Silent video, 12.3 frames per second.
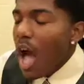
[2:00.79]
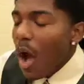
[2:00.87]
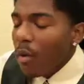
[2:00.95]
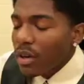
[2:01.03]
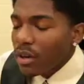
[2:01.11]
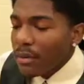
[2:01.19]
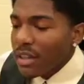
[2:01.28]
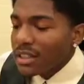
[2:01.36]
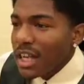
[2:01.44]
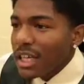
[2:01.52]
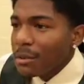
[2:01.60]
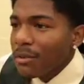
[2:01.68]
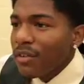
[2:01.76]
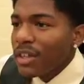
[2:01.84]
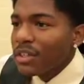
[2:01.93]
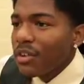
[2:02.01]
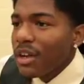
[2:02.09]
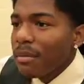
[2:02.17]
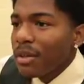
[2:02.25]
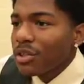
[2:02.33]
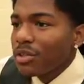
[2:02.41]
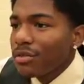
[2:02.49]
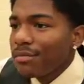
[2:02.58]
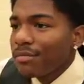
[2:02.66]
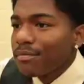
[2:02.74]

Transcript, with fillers: I want to be a science professor at MSU.